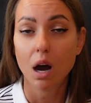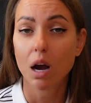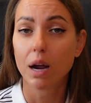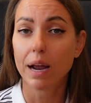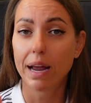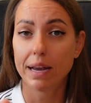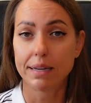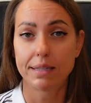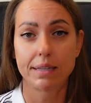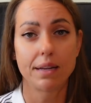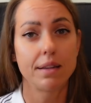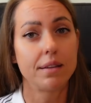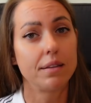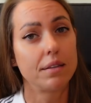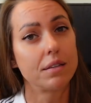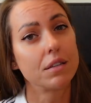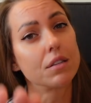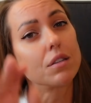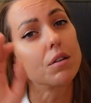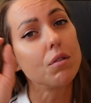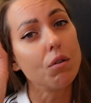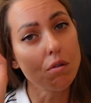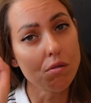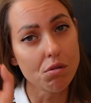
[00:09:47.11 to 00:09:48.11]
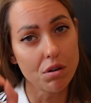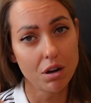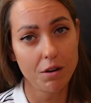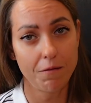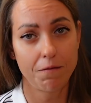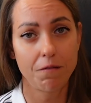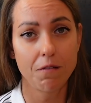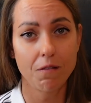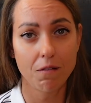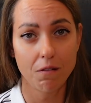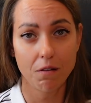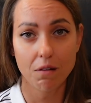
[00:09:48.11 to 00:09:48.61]
Guys, this is only
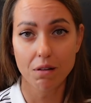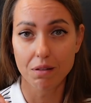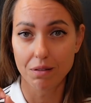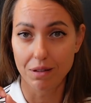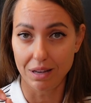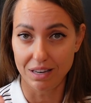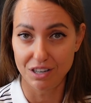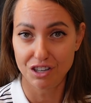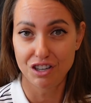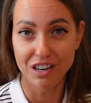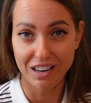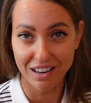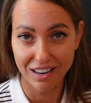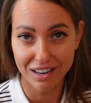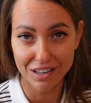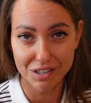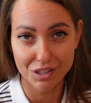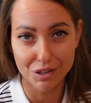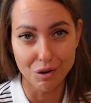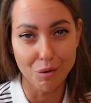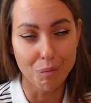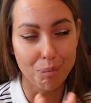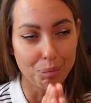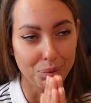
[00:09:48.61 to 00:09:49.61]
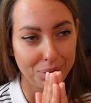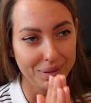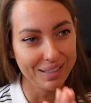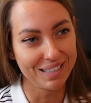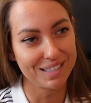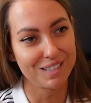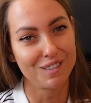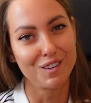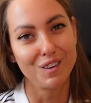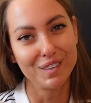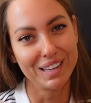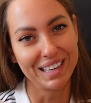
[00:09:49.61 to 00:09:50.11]
for this year, so please
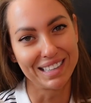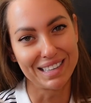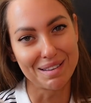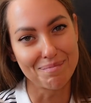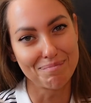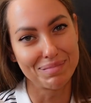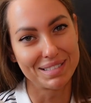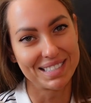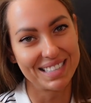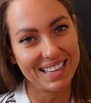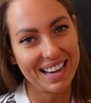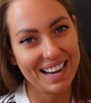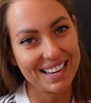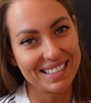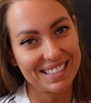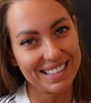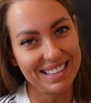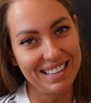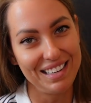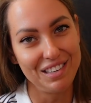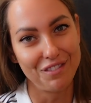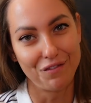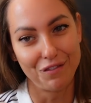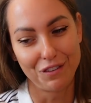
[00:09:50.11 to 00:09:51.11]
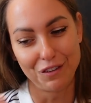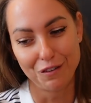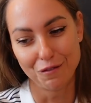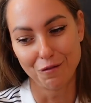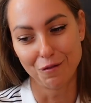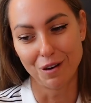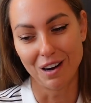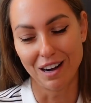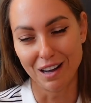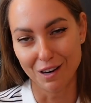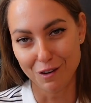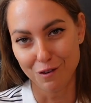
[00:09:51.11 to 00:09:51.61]
don't get upset if you
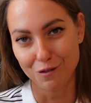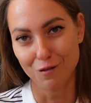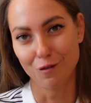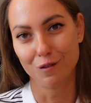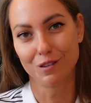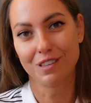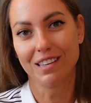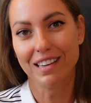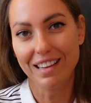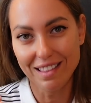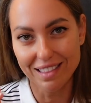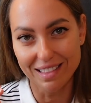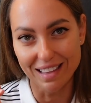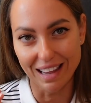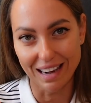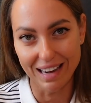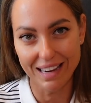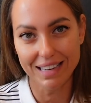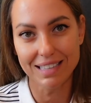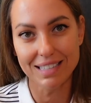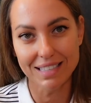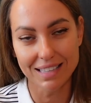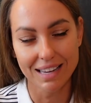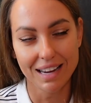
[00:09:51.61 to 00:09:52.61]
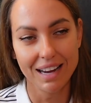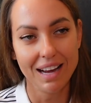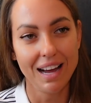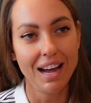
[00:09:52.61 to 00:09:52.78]
are not in the list.